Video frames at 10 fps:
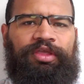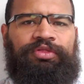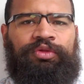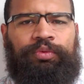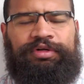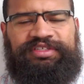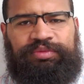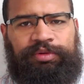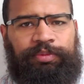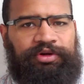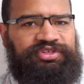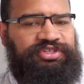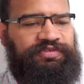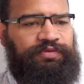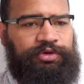the ones that we
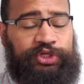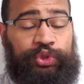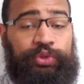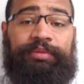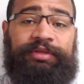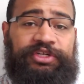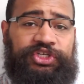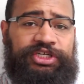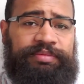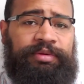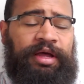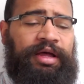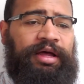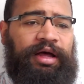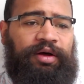purchased for extremely cheap
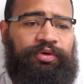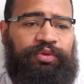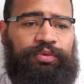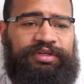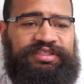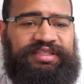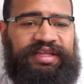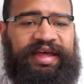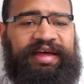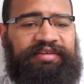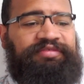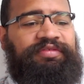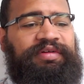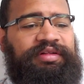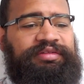uh, or the ones that
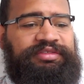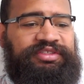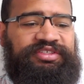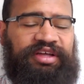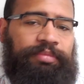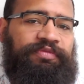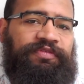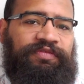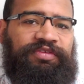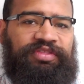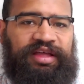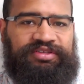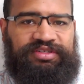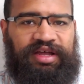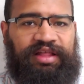have a sub fifty
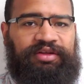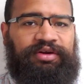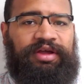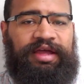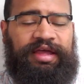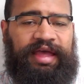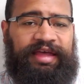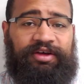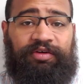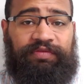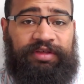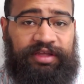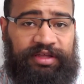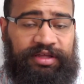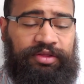thousand dollar A R
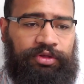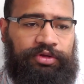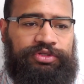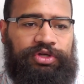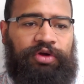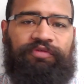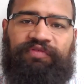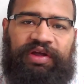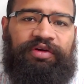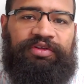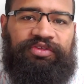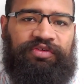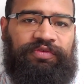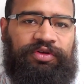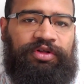V, those are very
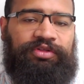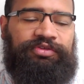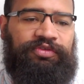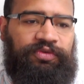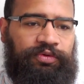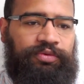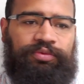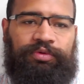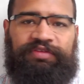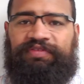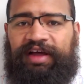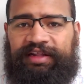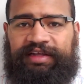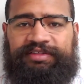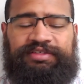difficult to
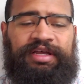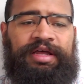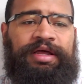refinance.